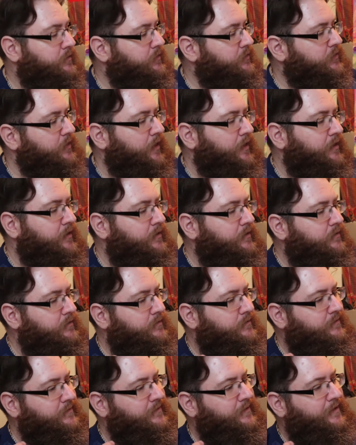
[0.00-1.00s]
that
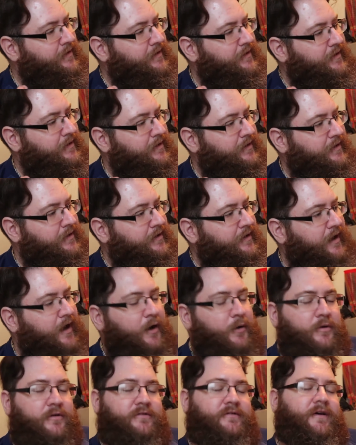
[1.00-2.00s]

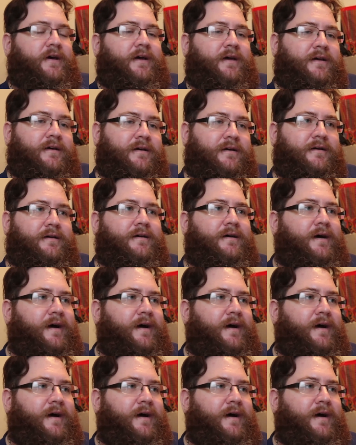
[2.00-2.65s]
I was like,